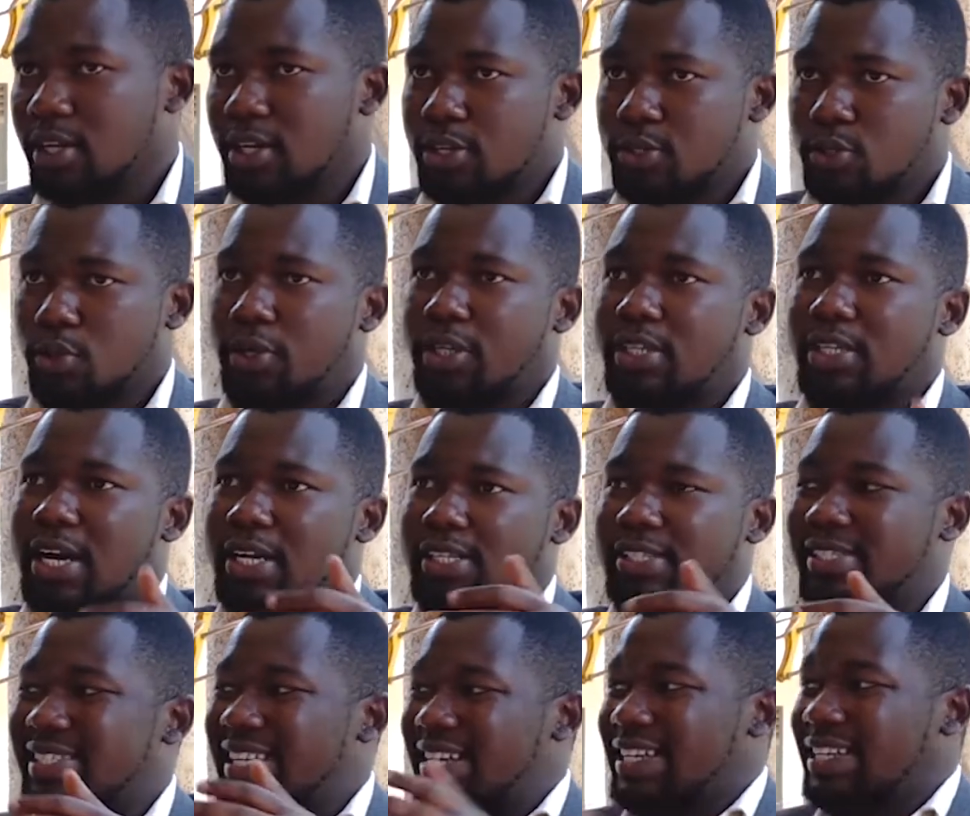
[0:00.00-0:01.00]
So it has
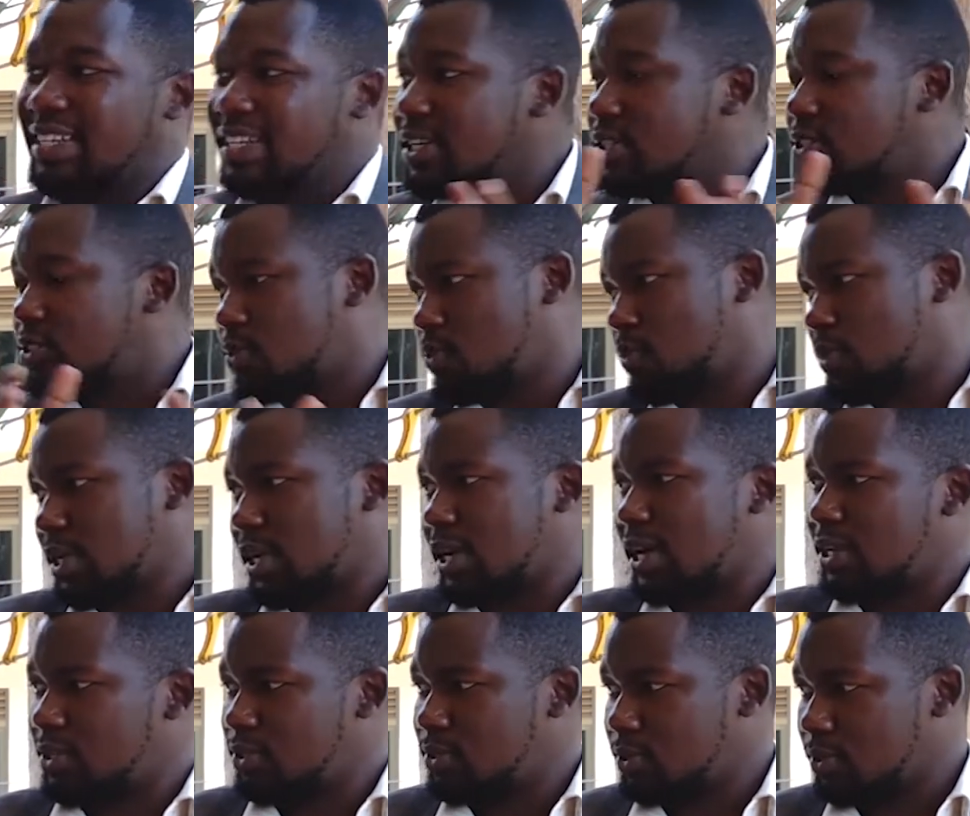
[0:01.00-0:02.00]
delegates to the
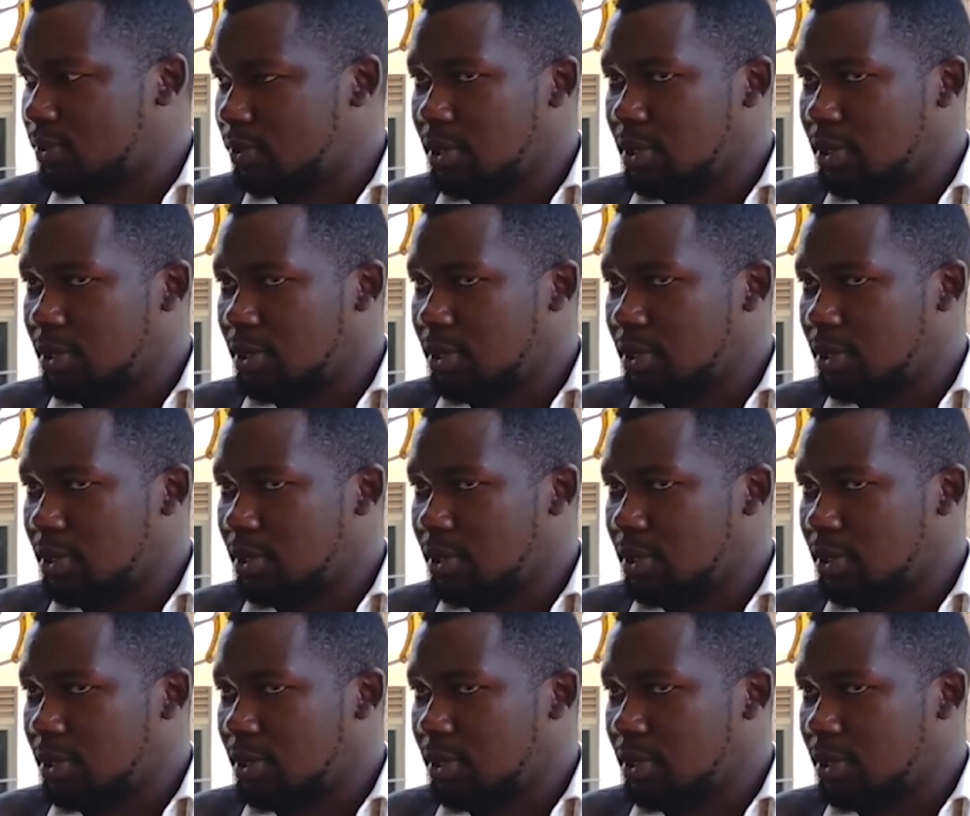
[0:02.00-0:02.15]
council.